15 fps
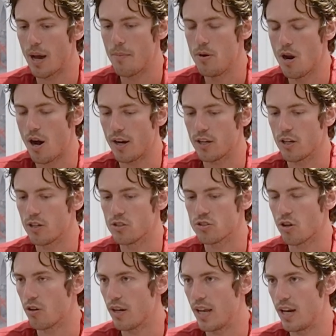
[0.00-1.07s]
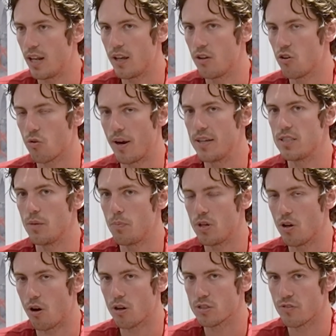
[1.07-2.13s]
I'm not gonna start hitting crazy
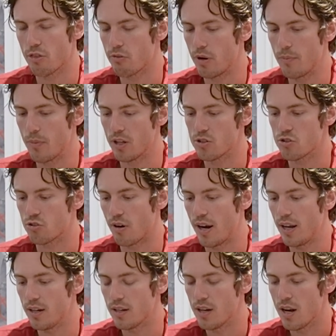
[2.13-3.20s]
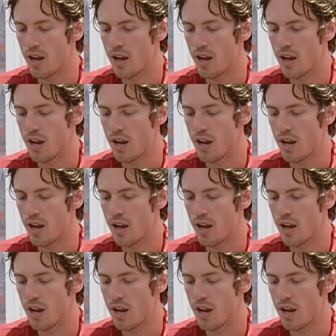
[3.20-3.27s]
PRs for three months straight.